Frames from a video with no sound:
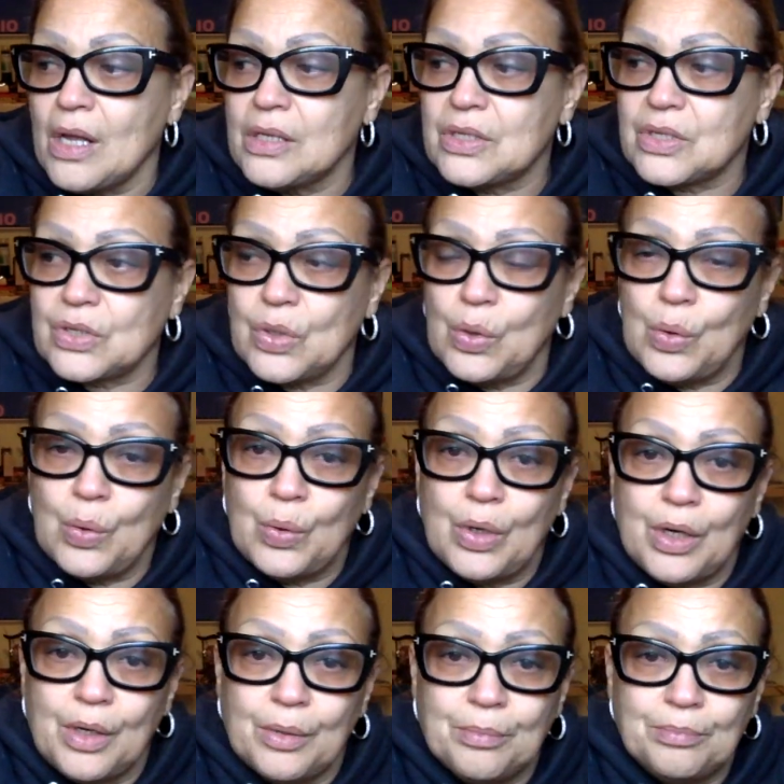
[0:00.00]
So
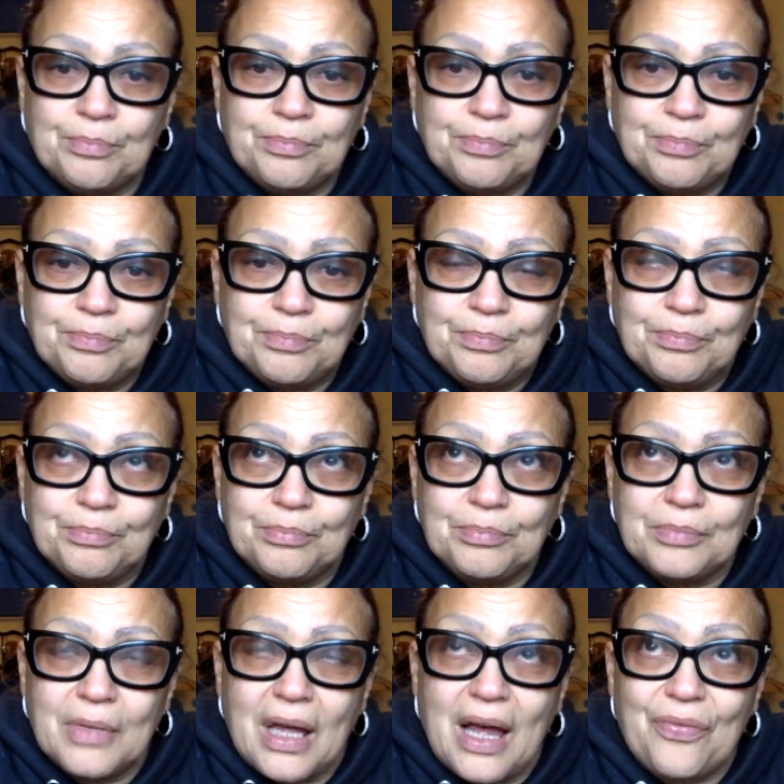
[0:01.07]
um,
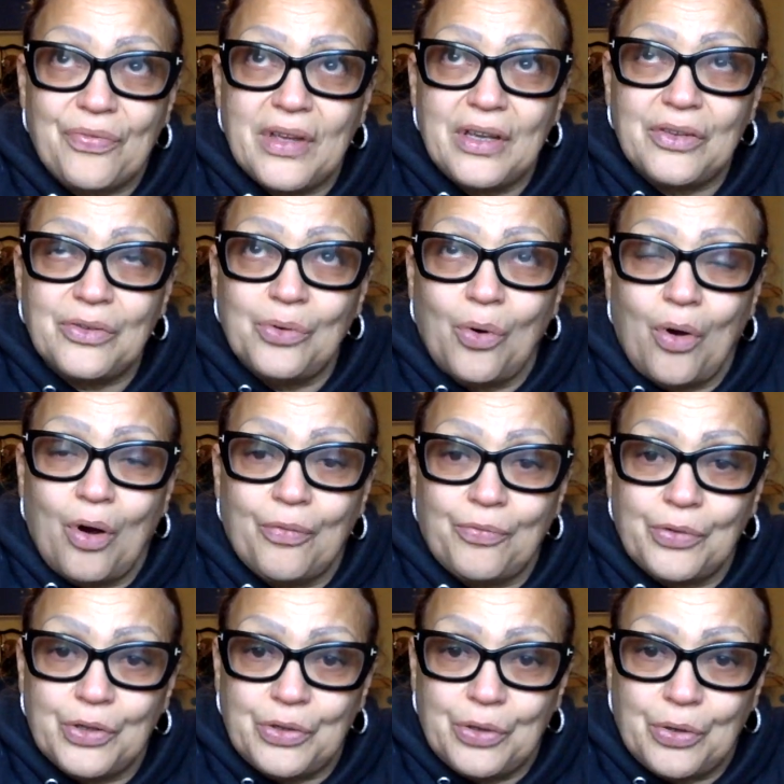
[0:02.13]
I thank you all
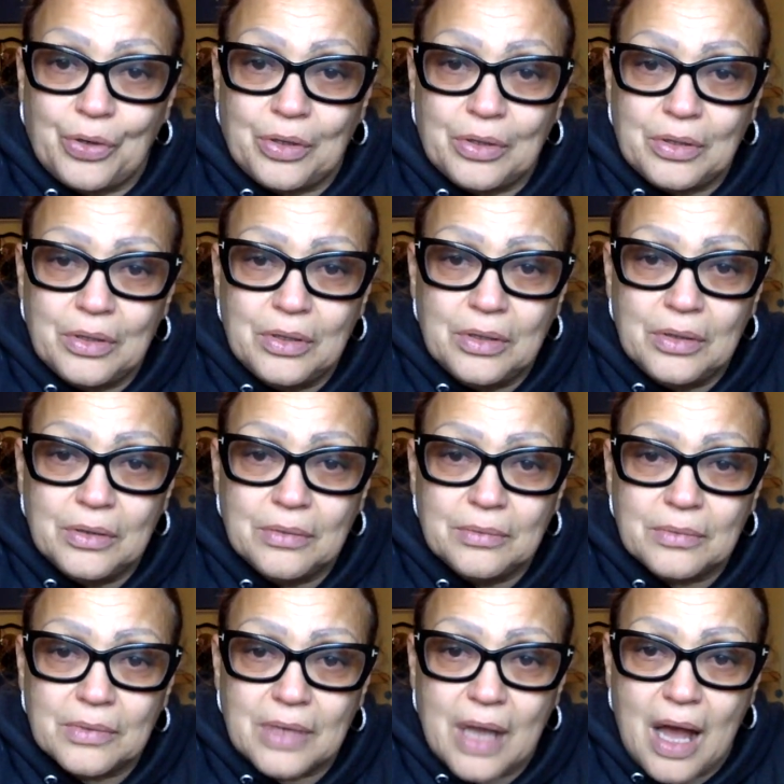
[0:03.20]
for your
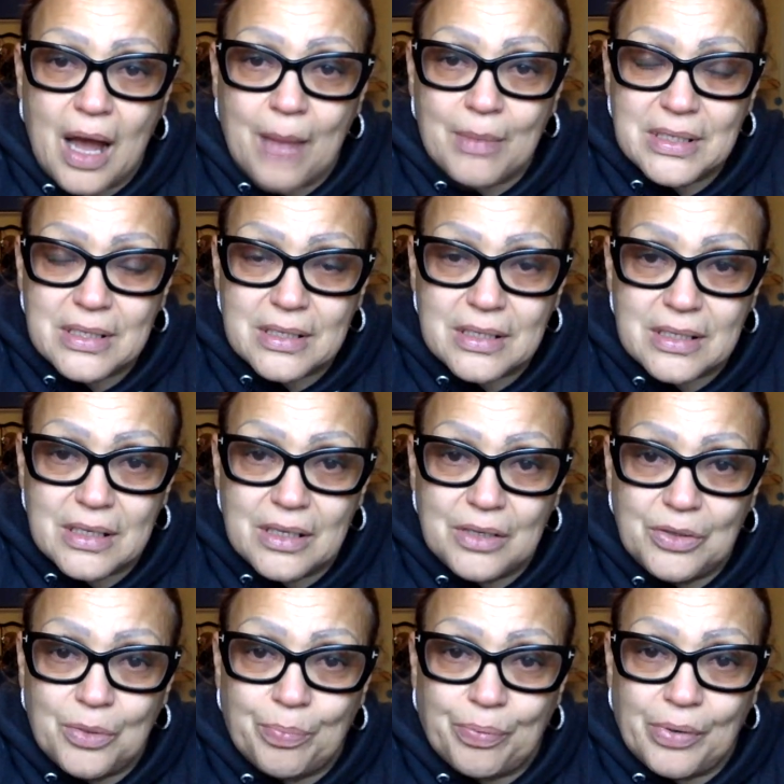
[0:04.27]
comments
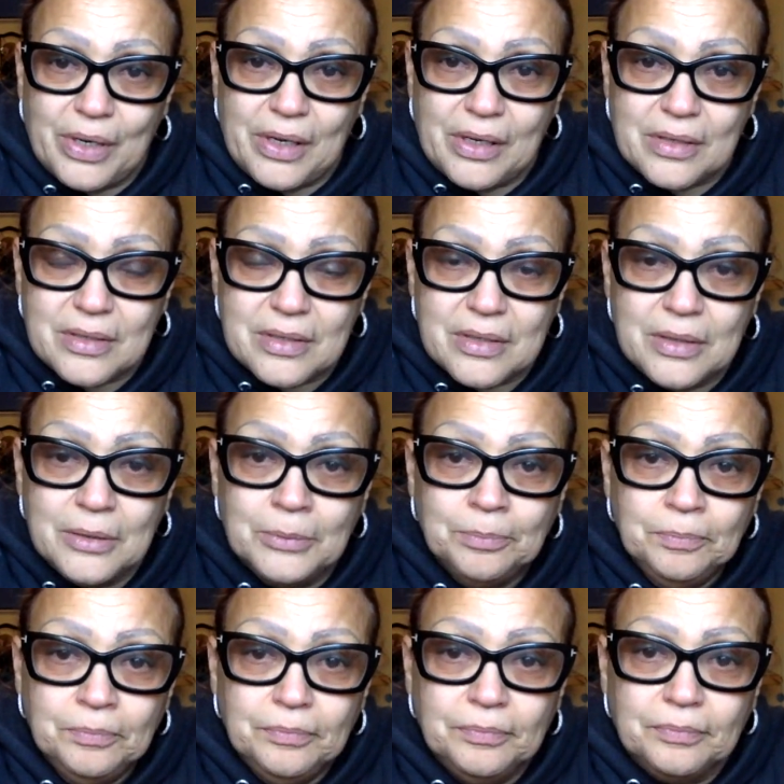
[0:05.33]
and your prayers.
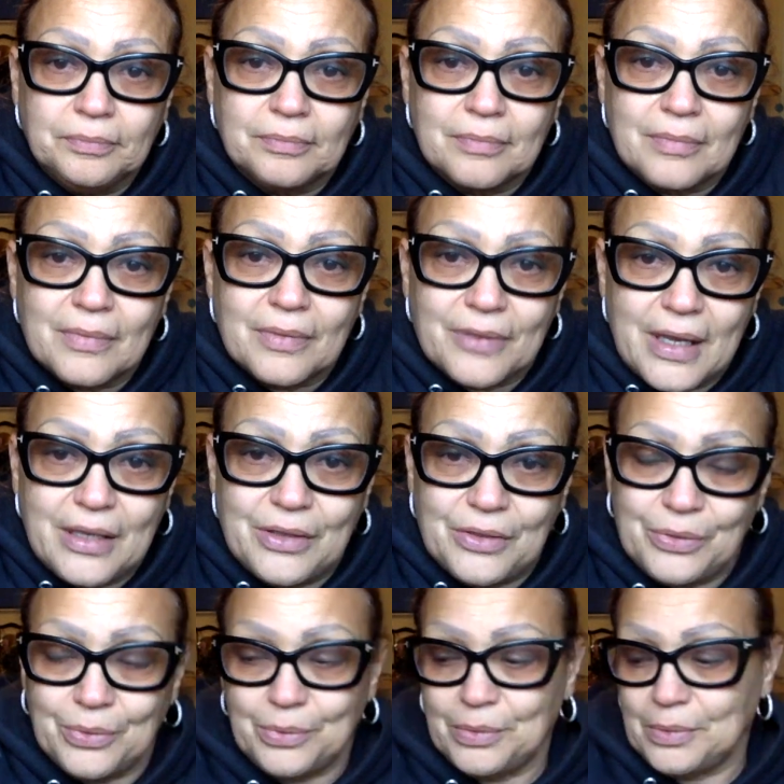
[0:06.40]

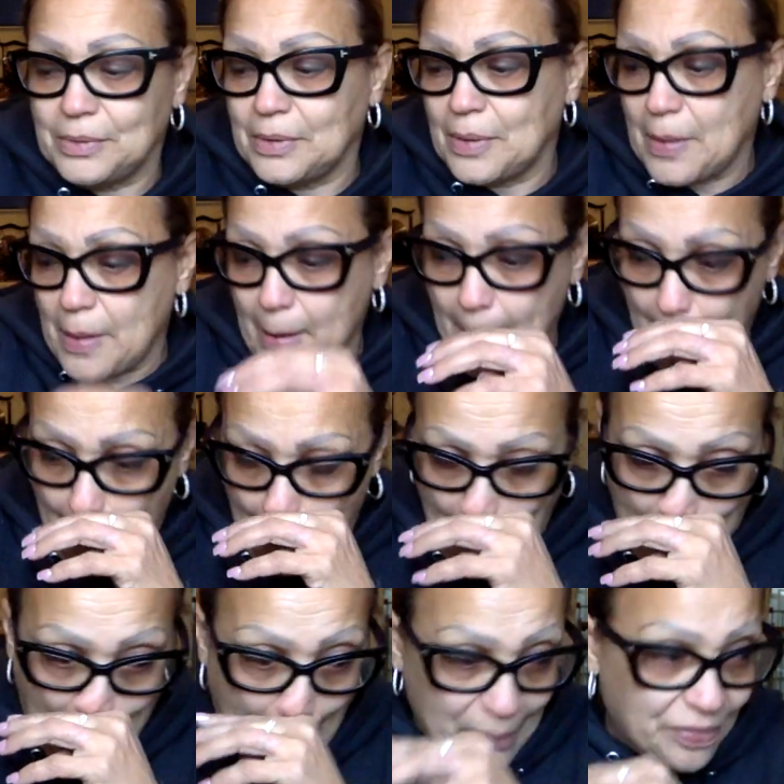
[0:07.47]
Thank you.
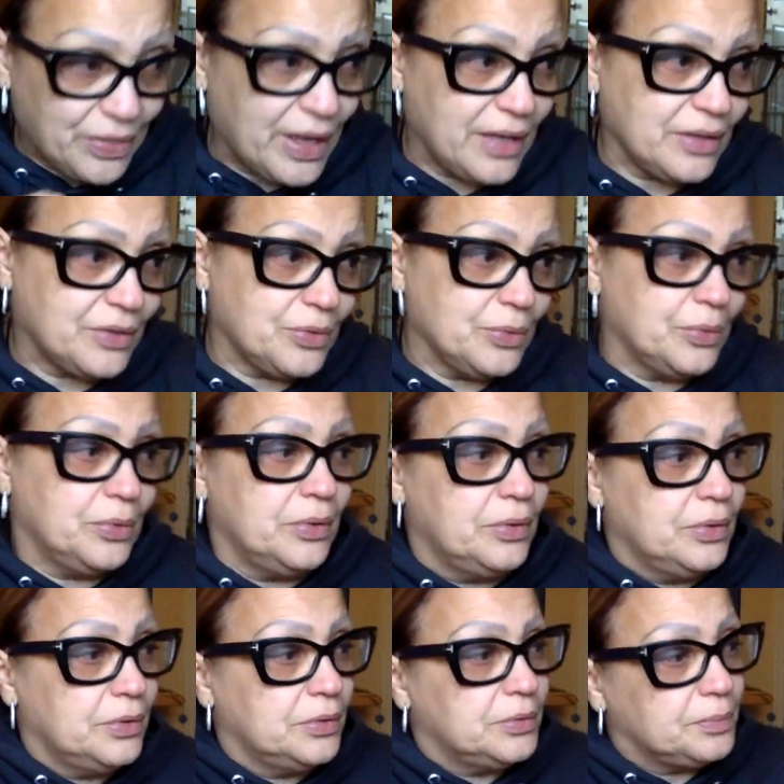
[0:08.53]
Thank you.
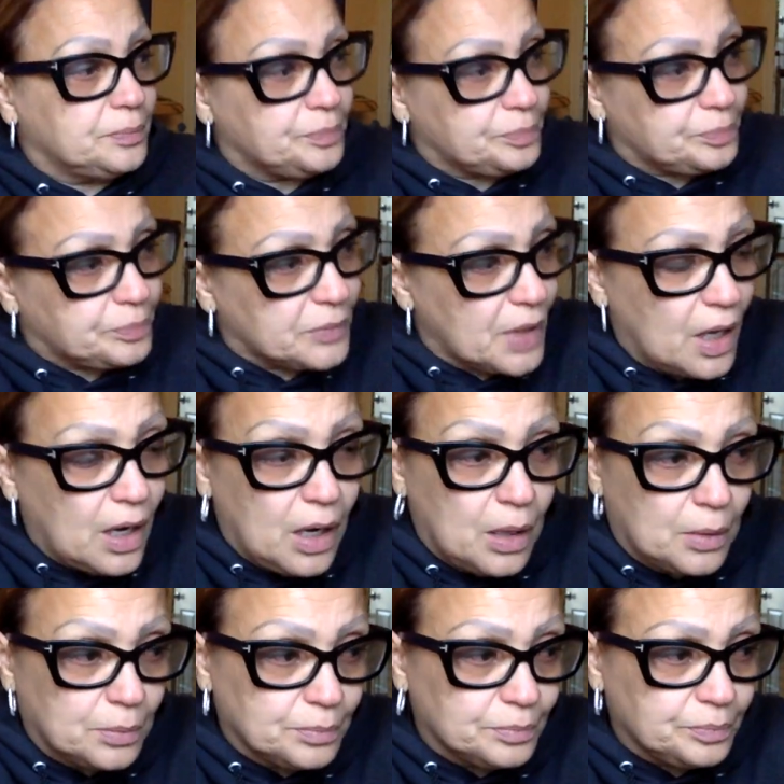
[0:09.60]

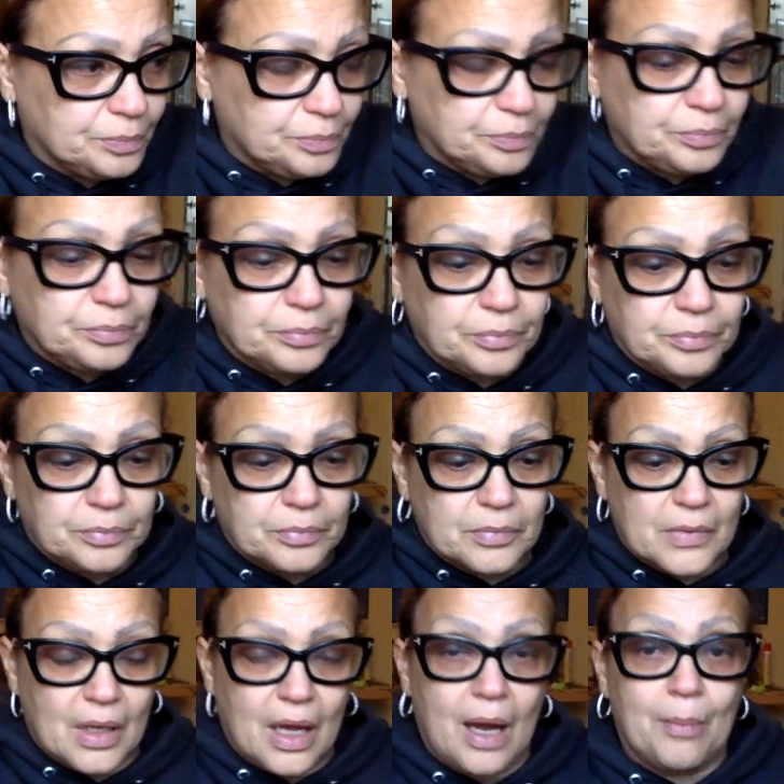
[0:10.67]
Um,
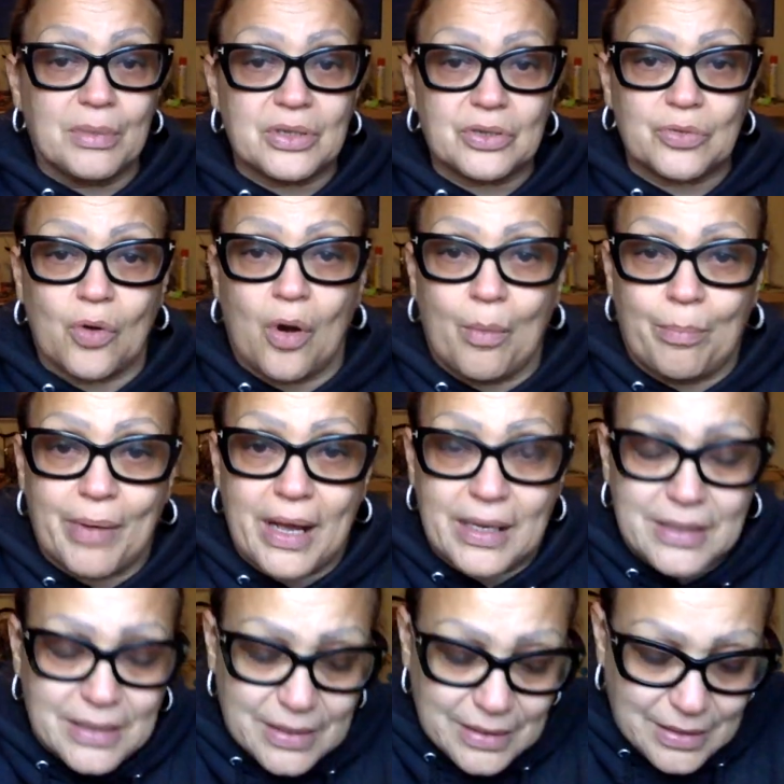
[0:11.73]
I'm a strong
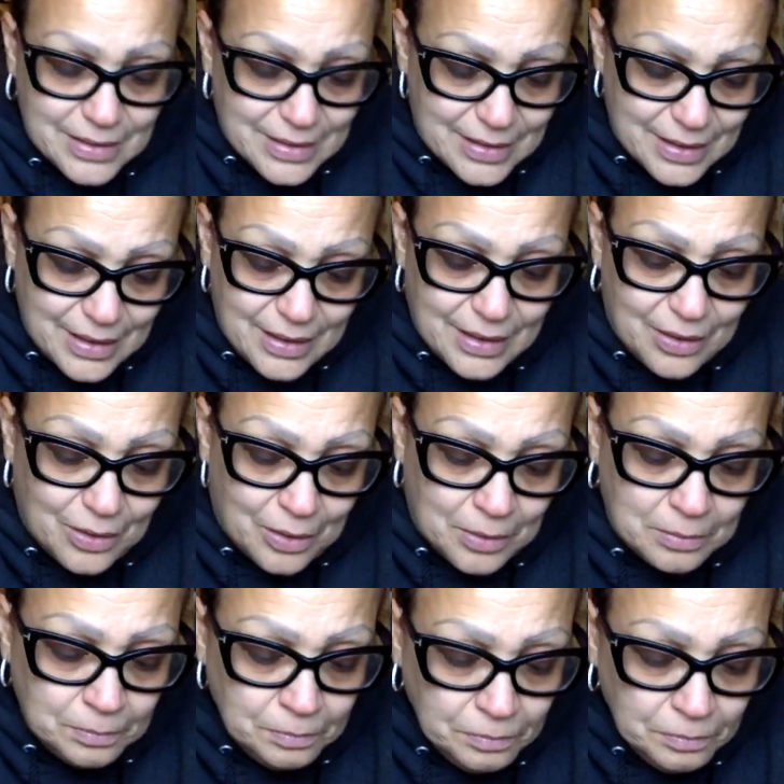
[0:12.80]
Pisces, and uh,